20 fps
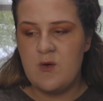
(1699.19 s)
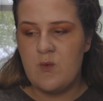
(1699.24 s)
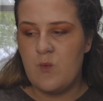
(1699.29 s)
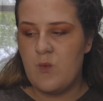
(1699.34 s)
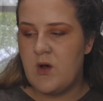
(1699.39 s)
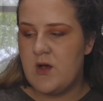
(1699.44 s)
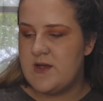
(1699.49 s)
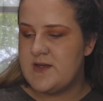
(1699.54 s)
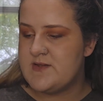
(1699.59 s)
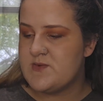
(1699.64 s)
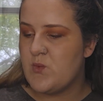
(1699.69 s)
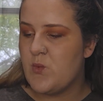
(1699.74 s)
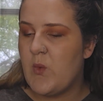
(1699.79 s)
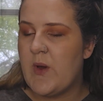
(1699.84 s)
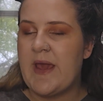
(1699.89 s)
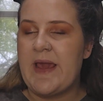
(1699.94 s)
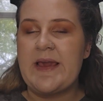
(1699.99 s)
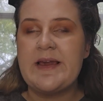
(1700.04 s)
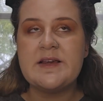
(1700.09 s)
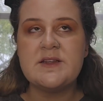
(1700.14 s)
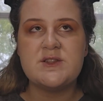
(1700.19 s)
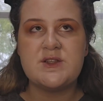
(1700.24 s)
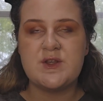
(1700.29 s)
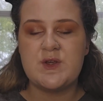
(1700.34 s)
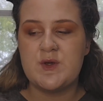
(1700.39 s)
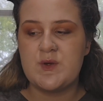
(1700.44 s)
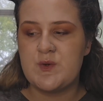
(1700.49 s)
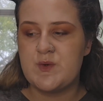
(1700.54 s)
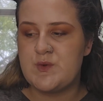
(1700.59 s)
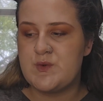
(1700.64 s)
was way
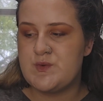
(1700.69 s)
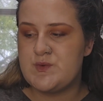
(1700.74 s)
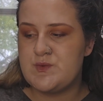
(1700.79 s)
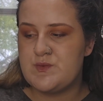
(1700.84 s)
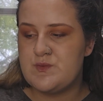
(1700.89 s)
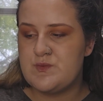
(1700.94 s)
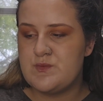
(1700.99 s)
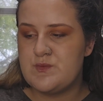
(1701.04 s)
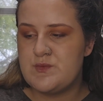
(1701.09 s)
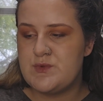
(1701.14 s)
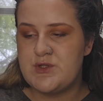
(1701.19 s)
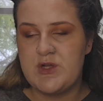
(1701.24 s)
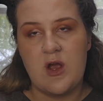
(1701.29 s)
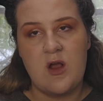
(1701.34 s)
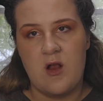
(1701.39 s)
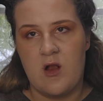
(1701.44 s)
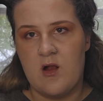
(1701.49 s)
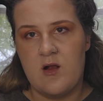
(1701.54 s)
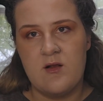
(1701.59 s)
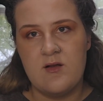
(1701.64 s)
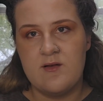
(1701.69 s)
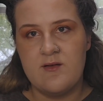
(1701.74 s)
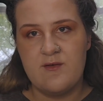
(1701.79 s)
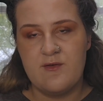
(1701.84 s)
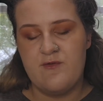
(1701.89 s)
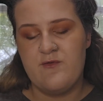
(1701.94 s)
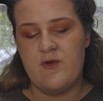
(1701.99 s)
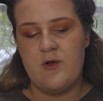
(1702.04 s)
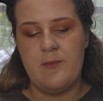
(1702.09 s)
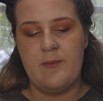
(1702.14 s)
too dark
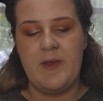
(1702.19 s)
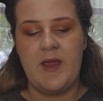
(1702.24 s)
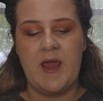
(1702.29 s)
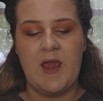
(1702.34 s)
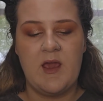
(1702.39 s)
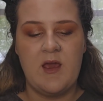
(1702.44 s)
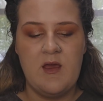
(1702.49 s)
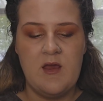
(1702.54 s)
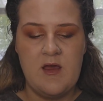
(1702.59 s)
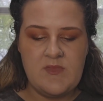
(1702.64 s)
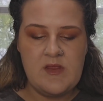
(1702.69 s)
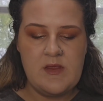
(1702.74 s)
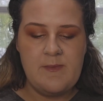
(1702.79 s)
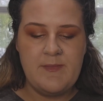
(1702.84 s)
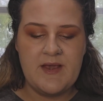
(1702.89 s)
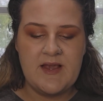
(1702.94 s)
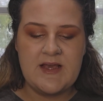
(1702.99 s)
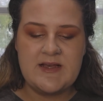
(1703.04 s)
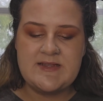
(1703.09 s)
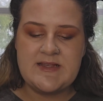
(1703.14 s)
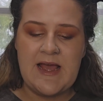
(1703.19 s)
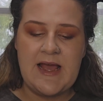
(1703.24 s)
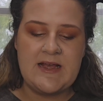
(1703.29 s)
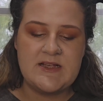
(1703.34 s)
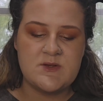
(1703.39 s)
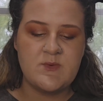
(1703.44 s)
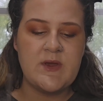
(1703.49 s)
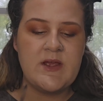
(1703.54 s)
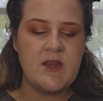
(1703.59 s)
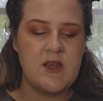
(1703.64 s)
for me. Because
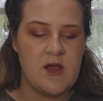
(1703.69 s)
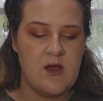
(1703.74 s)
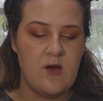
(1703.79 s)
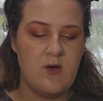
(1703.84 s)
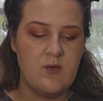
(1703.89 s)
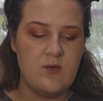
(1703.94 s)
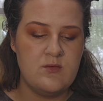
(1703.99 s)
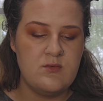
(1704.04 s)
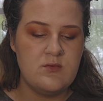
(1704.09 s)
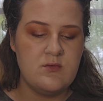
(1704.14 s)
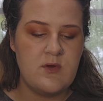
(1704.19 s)
as we know,